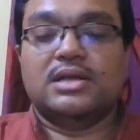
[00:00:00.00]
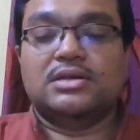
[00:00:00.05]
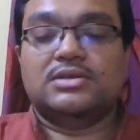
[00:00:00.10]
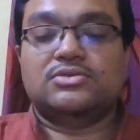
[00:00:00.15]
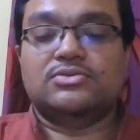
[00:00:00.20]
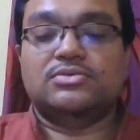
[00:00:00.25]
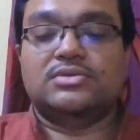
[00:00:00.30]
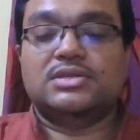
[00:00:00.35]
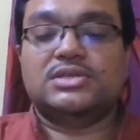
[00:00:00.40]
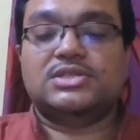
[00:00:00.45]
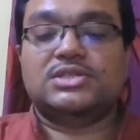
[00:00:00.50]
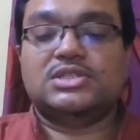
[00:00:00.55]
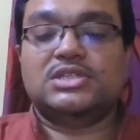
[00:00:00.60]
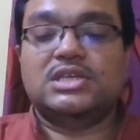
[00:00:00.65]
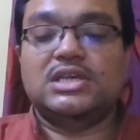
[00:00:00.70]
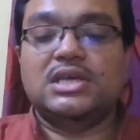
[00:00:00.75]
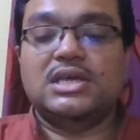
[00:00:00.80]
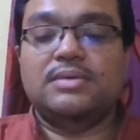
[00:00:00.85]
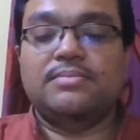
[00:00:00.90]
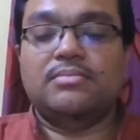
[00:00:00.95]
So this
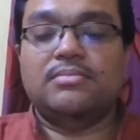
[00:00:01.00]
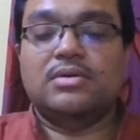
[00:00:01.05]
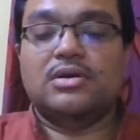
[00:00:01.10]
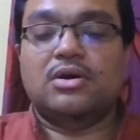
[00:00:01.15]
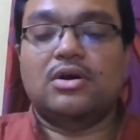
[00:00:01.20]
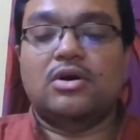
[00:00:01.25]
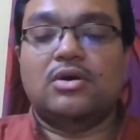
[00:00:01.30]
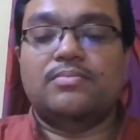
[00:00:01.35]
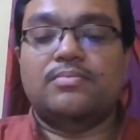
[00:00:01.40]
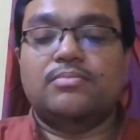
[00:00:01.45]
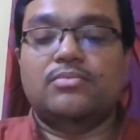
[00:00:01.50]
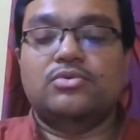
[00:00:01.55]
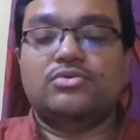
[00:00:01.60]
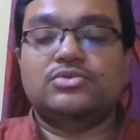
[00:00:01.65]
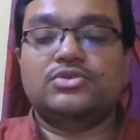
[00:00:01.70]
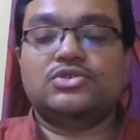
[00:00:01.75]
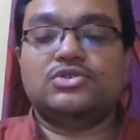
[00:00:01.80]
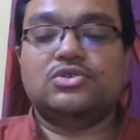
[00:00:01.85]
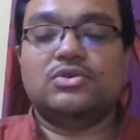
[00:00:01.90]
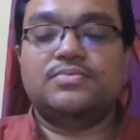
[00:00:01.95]
theme of
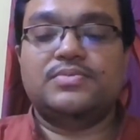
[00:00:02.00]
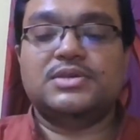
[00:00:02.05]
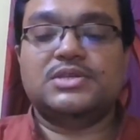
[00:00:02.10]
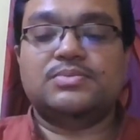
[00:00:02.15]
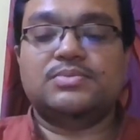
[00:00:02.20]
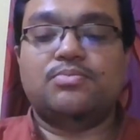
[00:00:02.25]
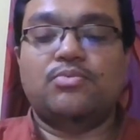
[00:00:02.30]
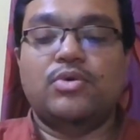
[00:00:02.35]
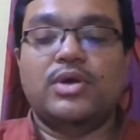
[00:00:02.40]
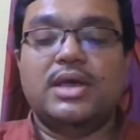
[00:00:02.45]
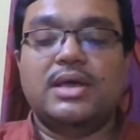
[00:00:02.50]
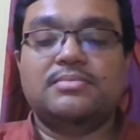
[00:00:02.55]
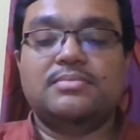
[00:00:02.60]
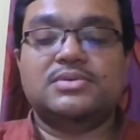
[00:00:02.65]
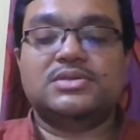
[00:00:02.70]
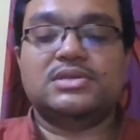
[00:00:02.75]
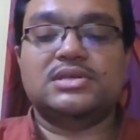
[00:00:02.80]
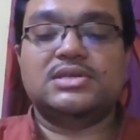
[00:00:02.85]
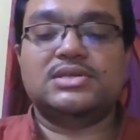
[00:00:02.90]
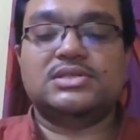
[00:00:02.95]
most of his
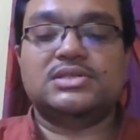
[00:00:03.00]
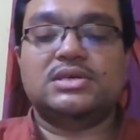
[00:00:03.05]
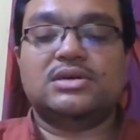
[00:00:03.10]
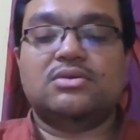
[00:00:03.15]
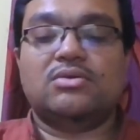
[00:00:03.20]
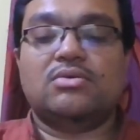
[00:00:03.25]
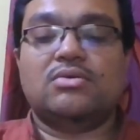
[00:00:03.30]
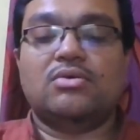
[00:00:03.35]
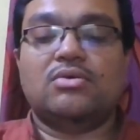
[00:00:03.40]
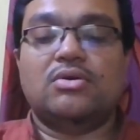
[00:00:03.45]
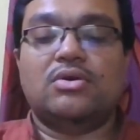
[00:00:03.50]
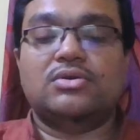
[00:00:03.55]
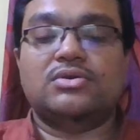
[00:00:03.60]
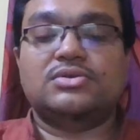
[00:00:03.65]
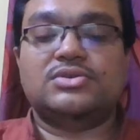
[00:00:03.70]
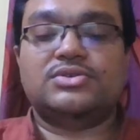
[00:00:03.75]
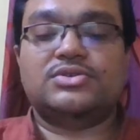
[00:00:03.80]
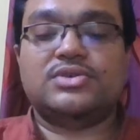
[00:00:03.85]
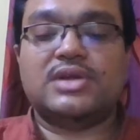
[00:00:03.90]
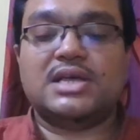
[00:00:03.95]
poems is the
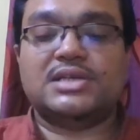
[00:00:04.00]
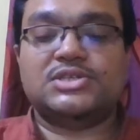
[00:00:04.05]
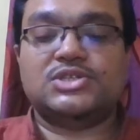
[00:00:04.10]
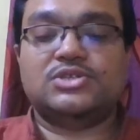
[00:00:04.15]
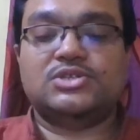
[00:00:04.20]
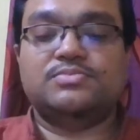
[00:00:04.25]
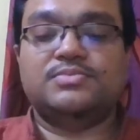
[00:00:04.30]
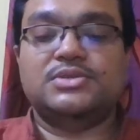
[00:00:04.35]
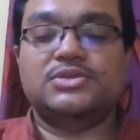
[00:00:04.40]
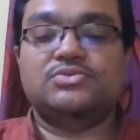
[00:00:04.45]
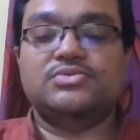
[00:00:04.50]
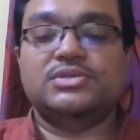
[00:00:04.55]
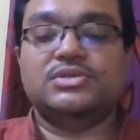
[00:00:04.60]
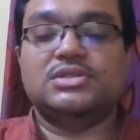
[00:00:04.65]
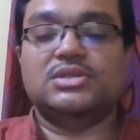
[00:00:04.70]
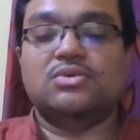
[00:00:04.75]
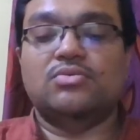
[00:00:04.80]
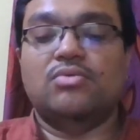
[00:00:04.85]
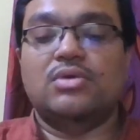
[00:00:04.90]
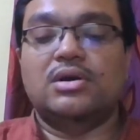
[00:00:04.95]
contrast between
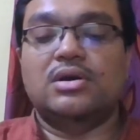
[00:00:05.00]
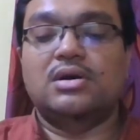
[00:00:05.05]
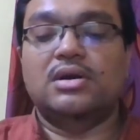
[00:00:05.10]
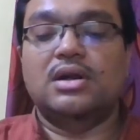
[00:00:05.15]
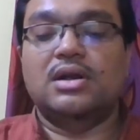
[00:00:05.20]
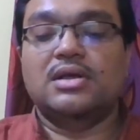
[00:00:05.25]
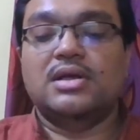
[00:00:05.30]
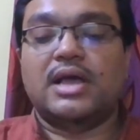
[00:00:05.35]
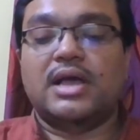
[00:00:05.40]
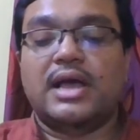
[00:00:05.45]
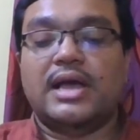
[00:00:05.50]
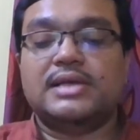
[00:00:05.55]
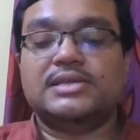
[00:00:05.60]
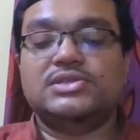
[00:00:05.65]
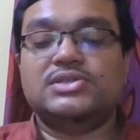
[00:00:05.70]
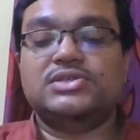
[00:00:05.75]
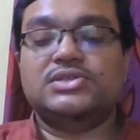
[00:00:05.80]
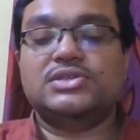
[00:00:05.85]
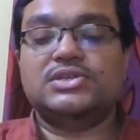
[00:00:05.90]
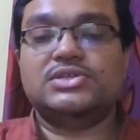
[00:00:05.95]
the world as
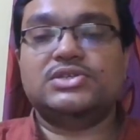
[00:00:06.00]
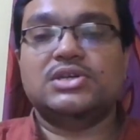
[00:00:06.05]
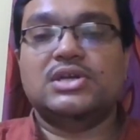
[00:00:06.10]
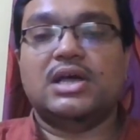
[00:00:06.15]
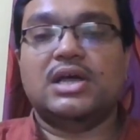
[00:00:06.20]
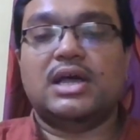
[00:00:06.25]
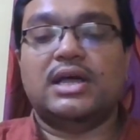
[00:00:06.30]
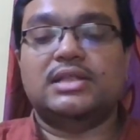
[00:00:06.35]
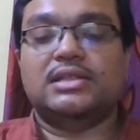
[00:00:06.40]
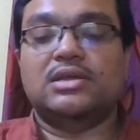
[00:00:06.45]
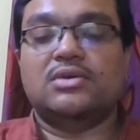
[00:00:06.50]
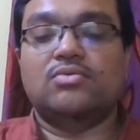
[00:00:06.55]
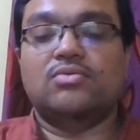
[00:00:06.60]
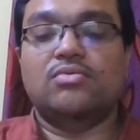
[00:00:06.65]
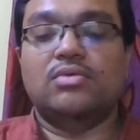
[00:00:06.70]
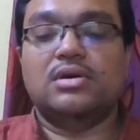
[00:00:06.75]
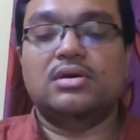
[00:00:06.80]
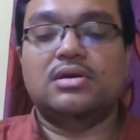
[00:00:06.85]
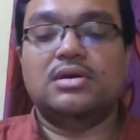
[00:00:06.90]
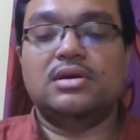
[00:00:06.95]
it is and the
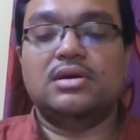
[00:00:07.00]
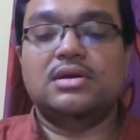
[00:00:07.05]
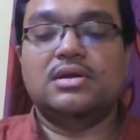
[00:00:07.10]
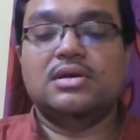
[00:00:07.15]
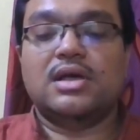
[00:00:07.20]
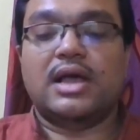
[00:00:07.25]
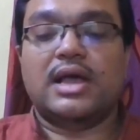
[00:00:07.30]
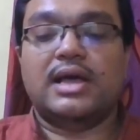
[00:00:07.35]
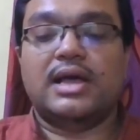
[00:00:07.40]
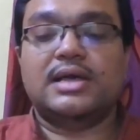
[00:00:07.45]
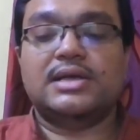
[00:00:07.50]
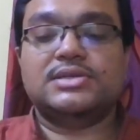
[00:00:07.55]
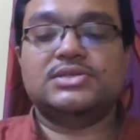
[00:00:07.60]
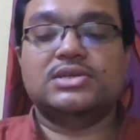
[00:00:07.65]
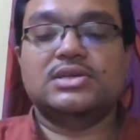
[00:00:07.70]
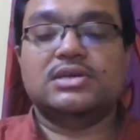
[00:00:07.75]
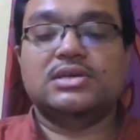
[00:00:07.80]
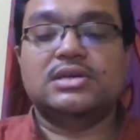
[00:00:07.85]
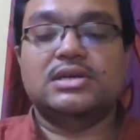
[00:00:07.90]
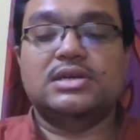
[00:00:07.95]
world
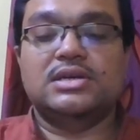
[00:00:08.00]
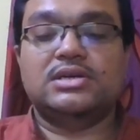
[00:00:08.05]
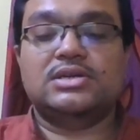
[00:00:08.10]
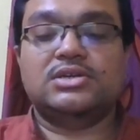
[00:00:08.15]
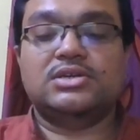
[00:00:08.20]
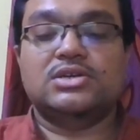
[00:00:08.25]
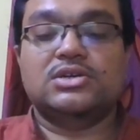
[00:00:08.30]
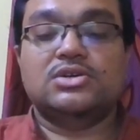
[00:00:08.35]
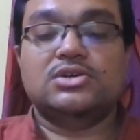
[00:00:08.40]
as it